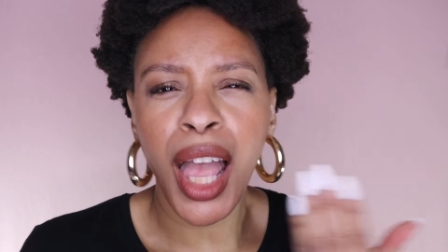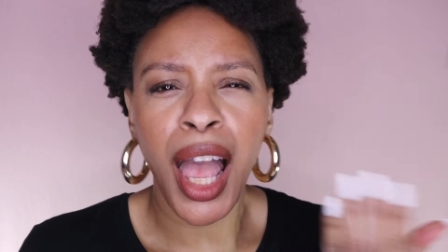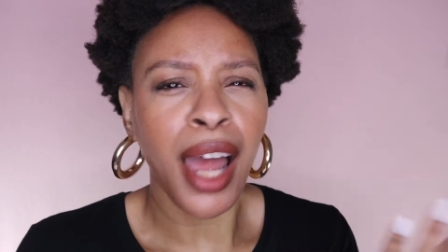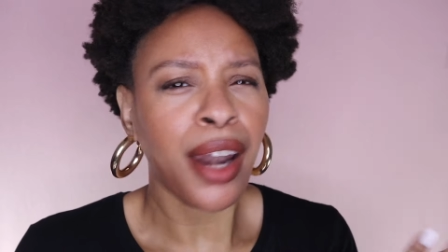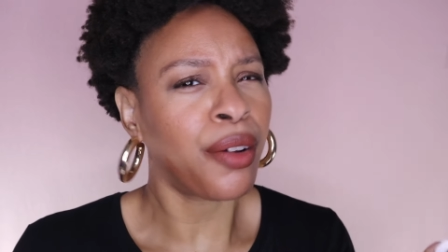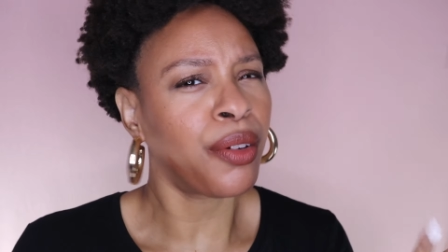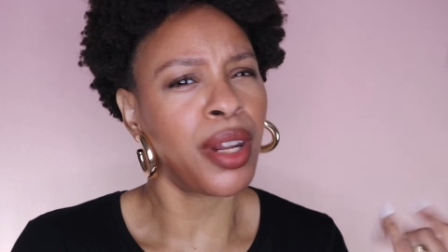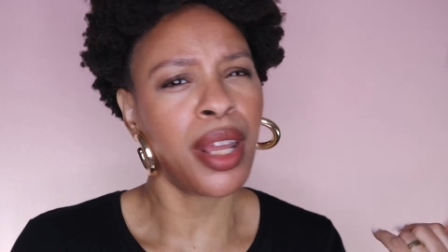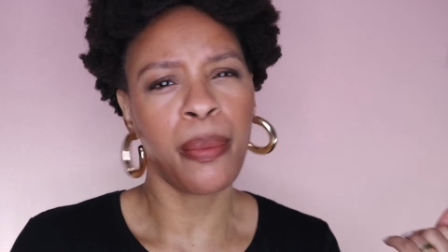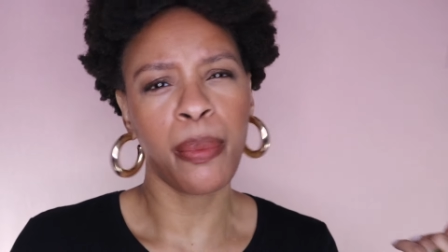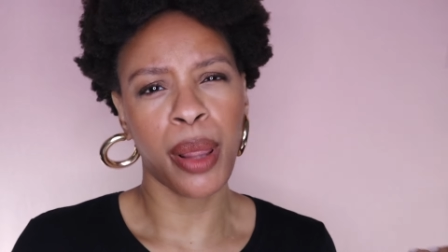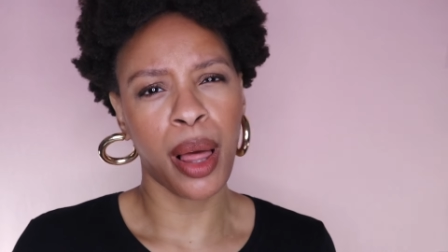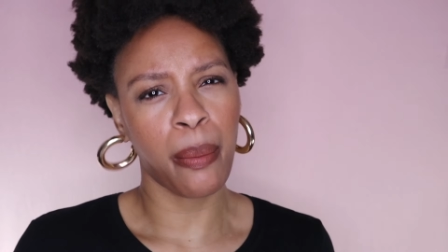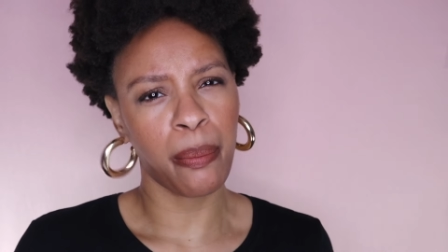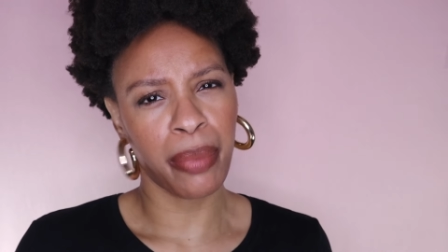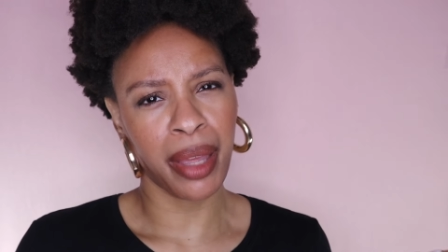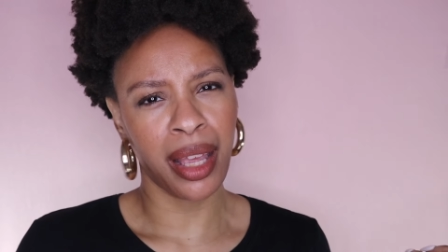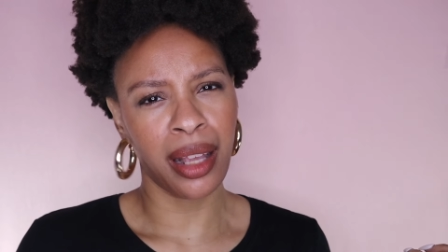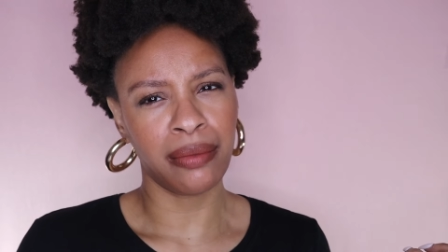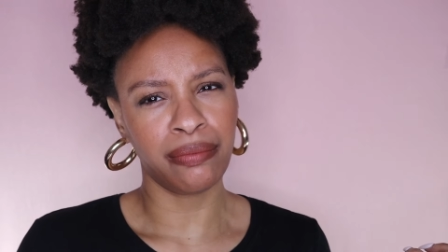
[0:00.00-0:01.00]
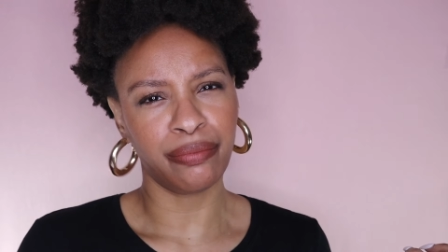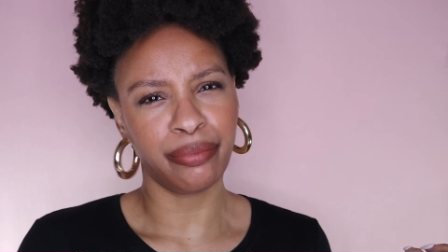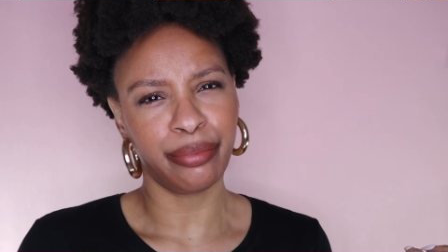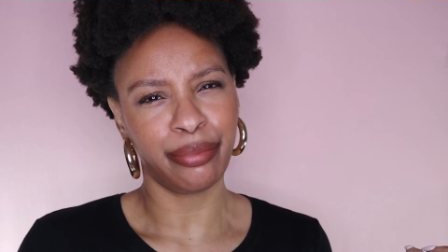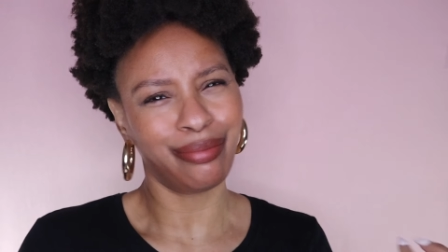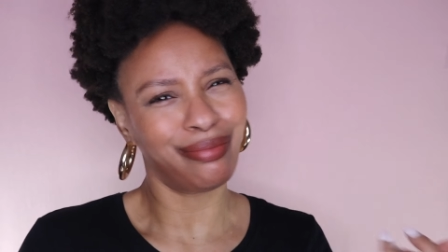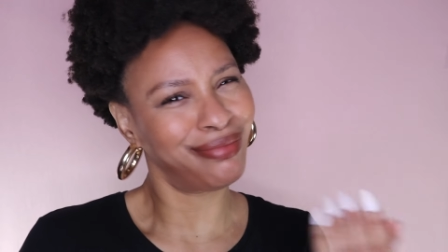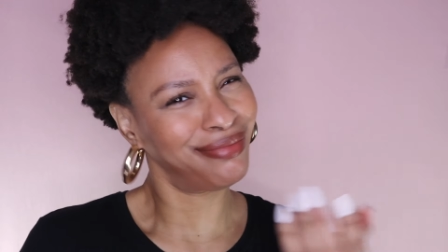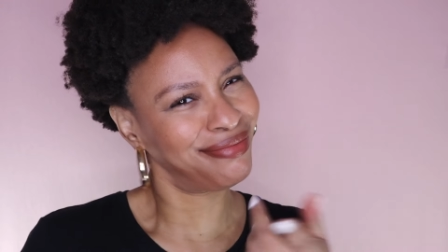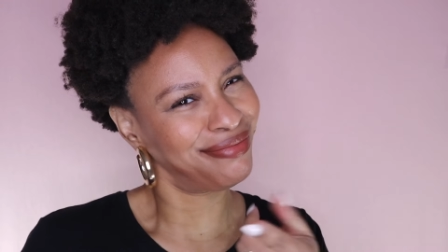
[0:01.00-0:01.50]
I don't need plumping.
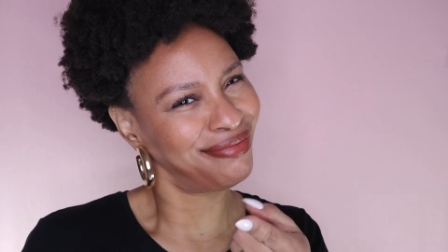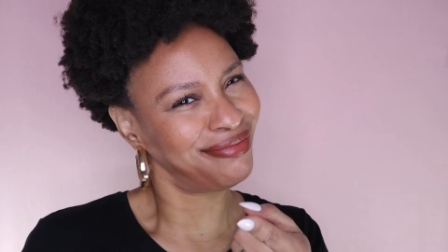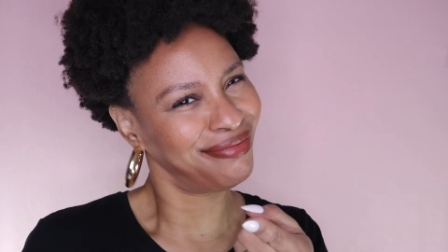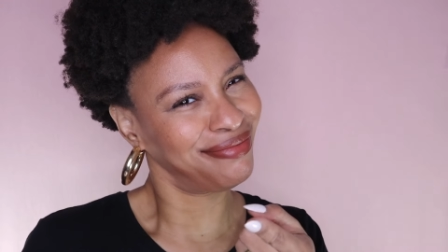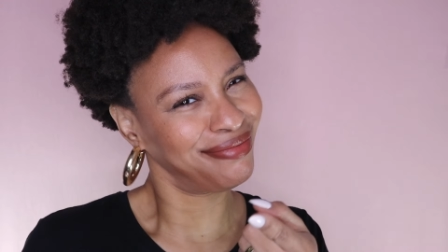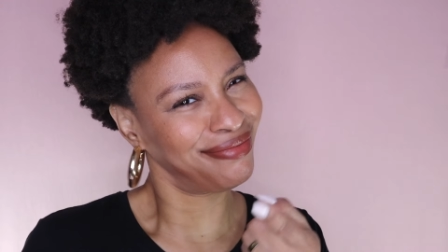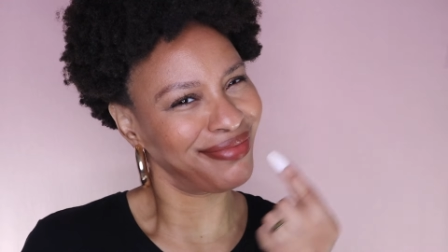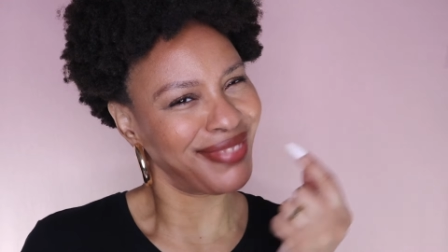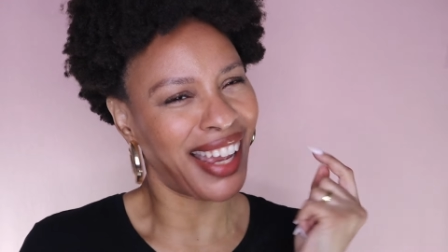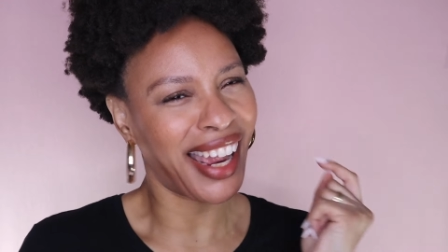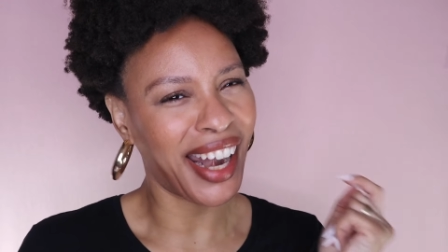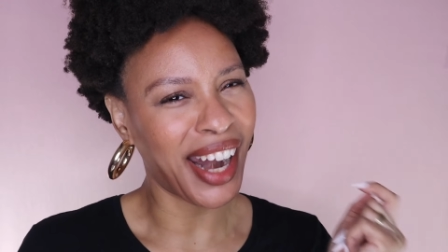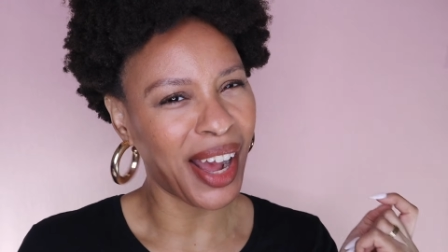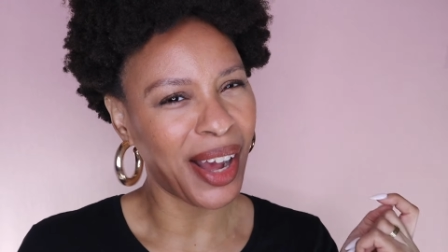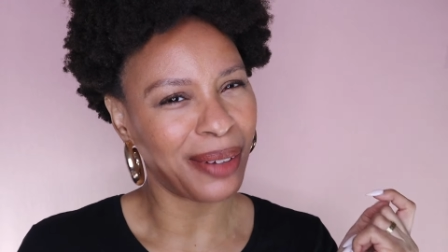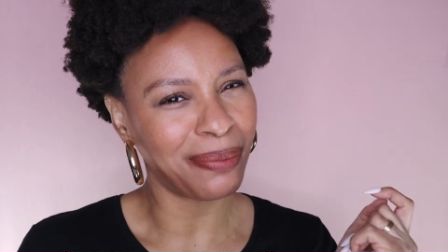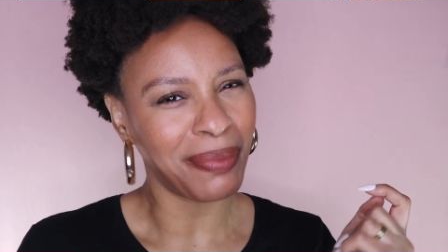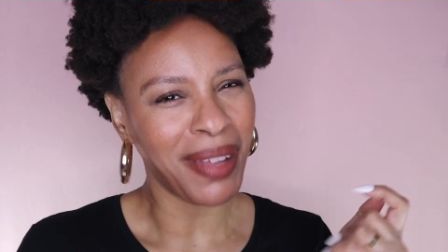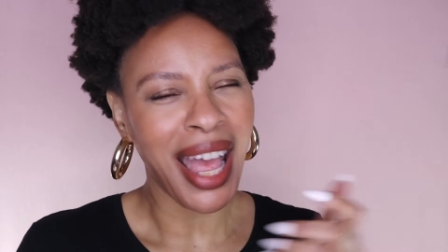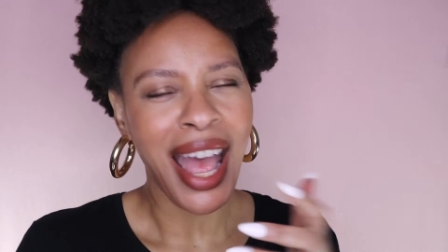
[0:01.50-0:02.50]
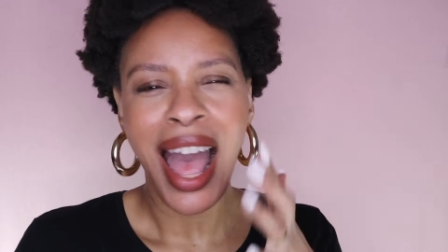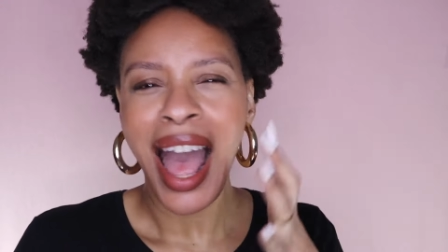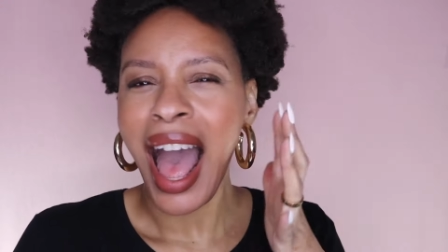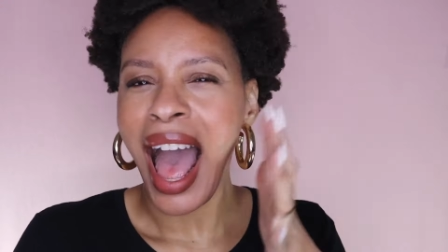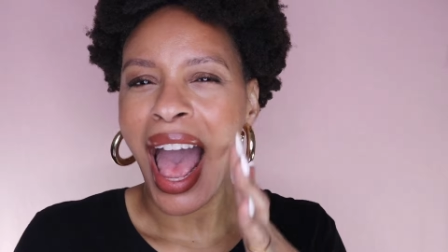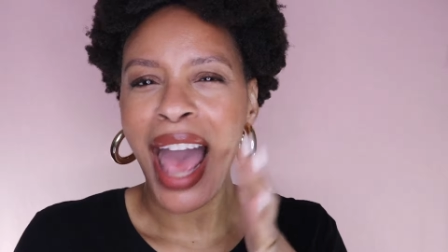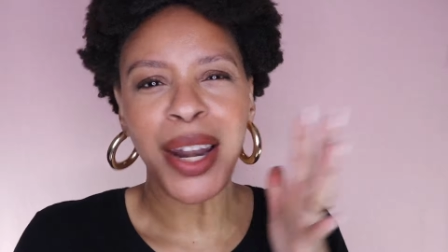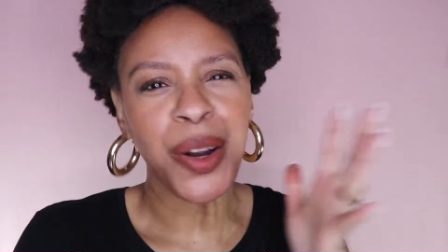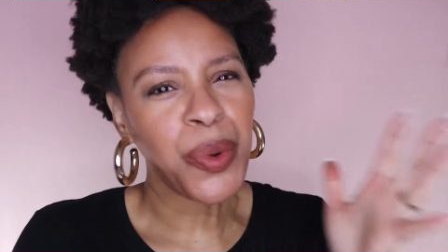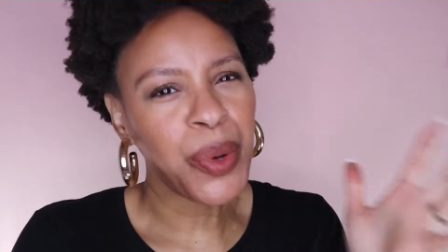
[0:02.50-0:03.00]
You know,
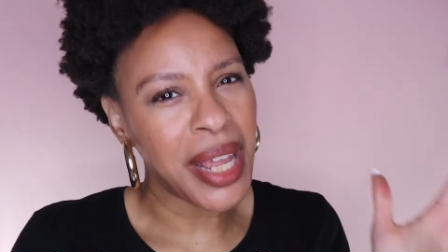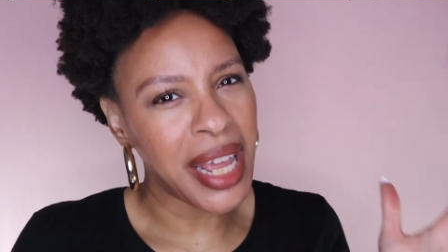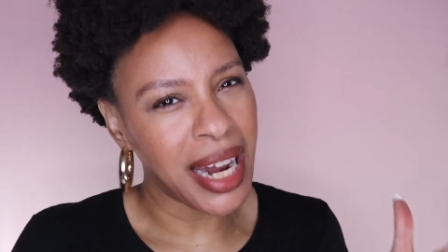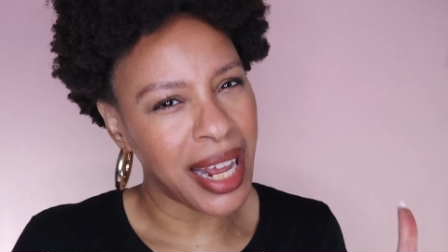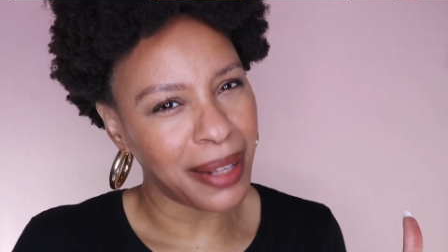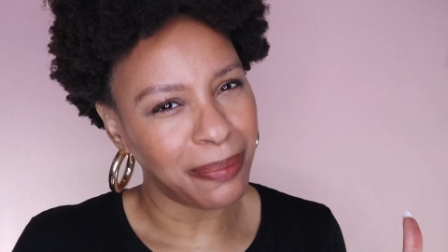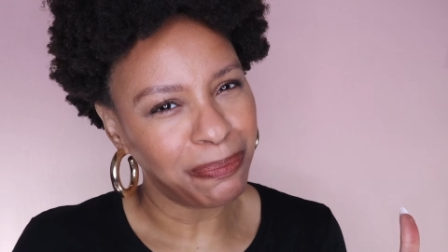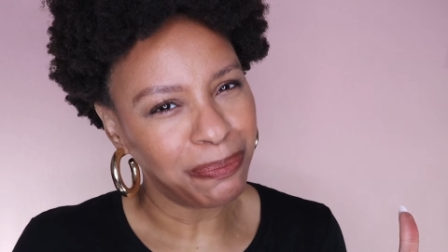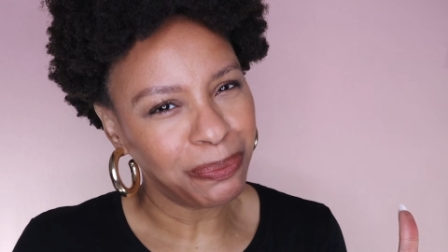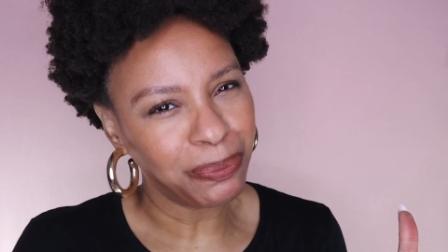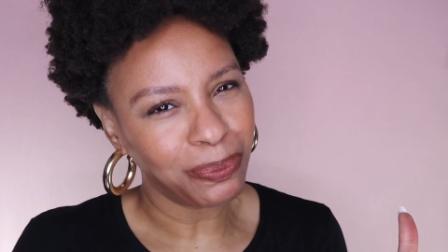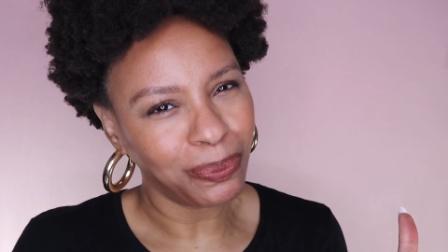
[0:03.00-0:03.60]
I don't need it.